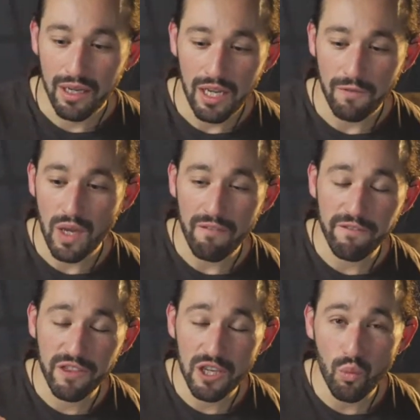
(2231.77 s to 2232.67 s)
If you have
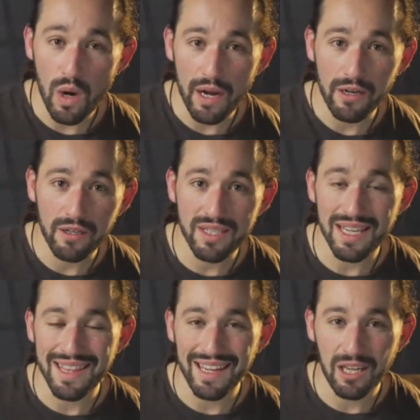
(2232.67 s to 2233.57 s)
thin wires,
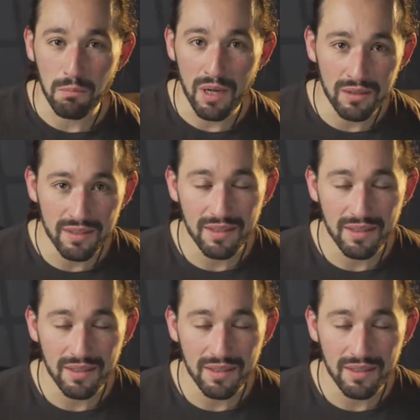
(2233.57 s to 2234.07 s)
they can melt,